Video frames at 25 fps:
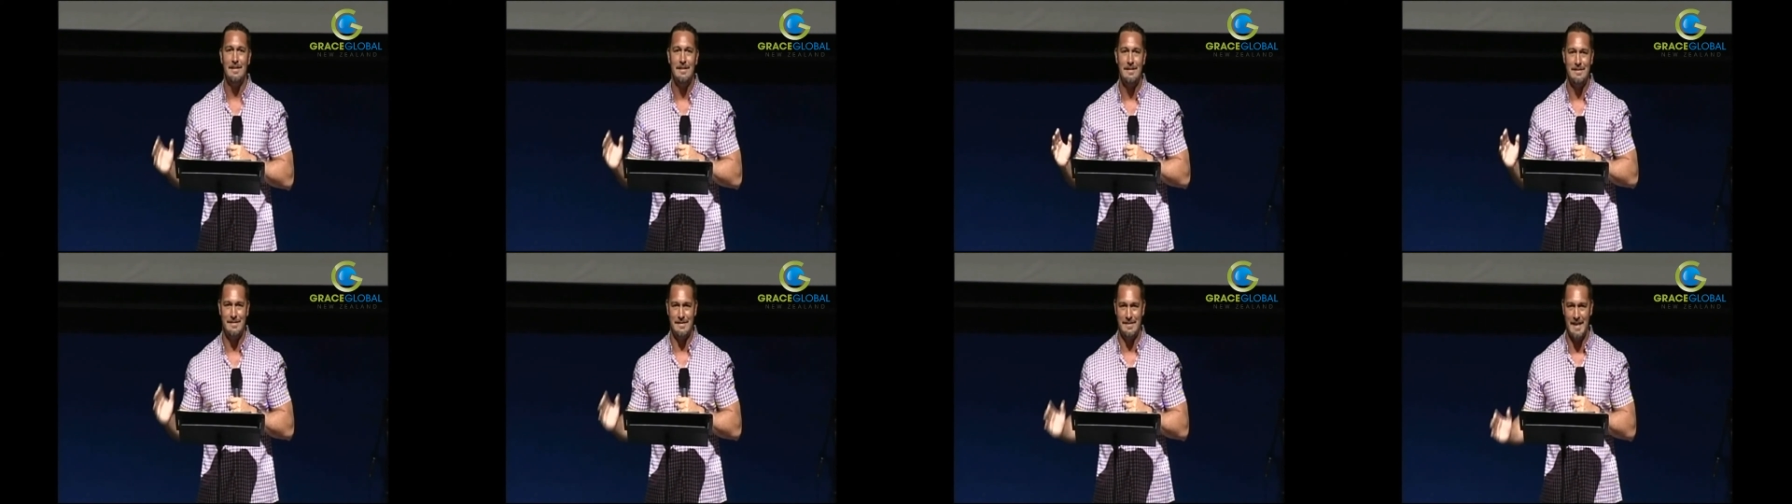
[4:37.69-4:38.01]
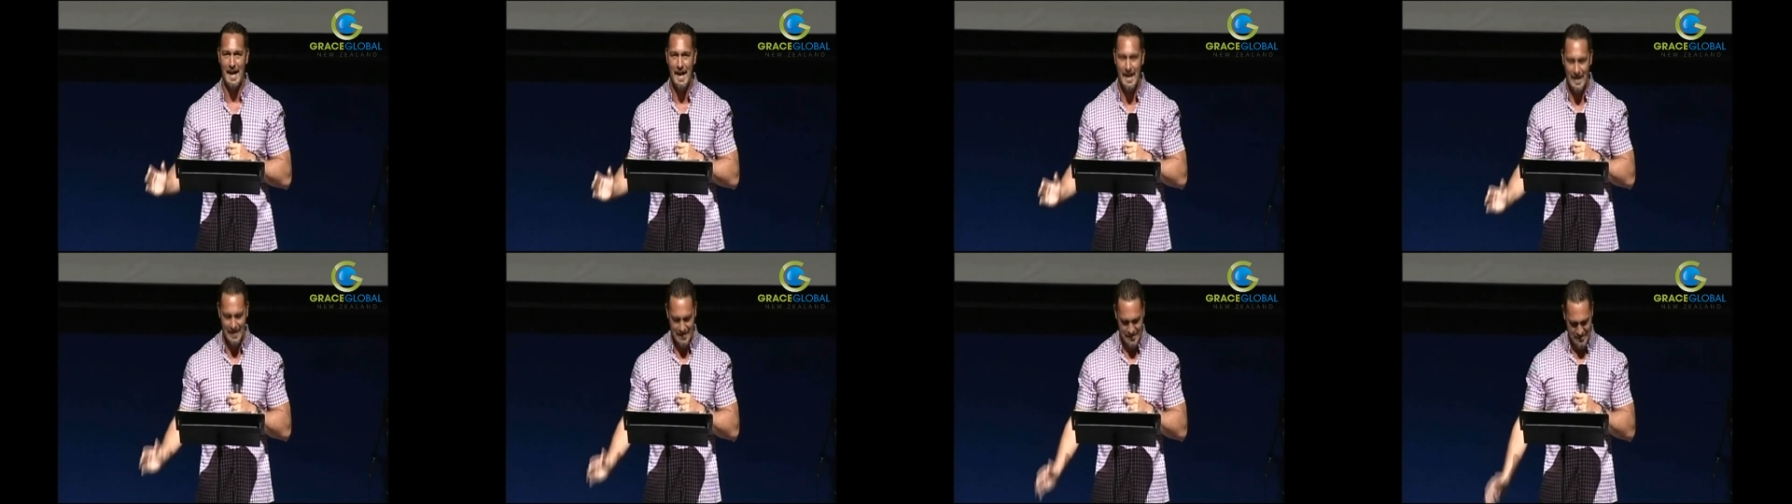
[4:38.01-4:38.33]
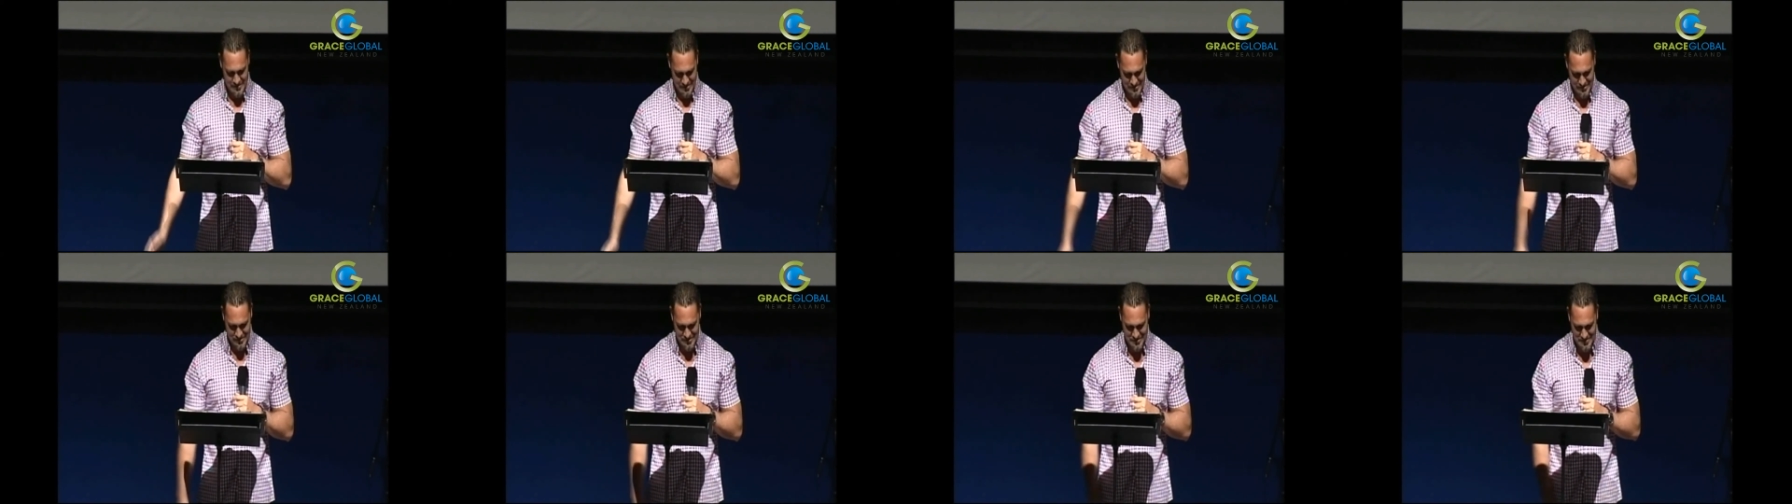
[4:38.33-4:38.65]

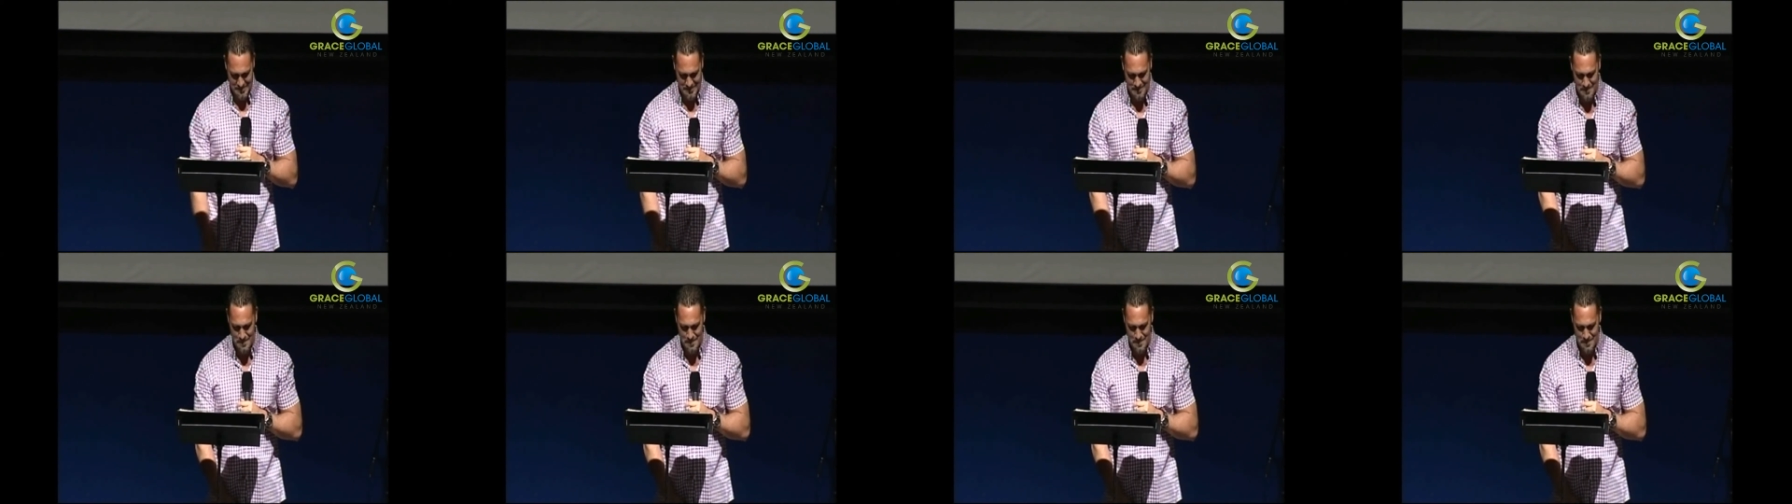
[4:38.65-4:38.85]
talents,